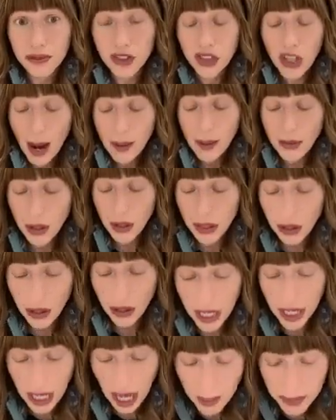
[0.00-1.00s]
Chapter
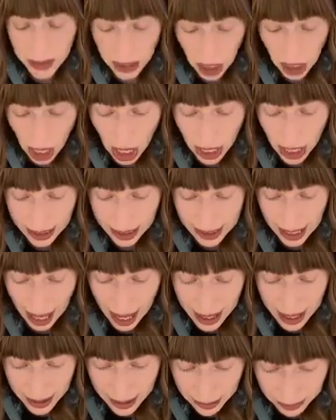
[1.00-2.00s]
30 comes along and
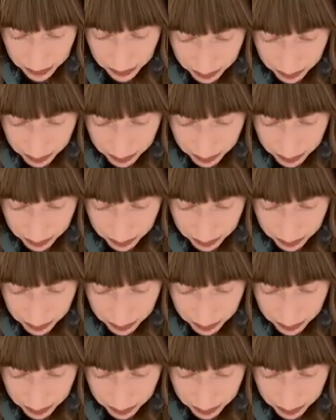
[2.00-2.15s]
says,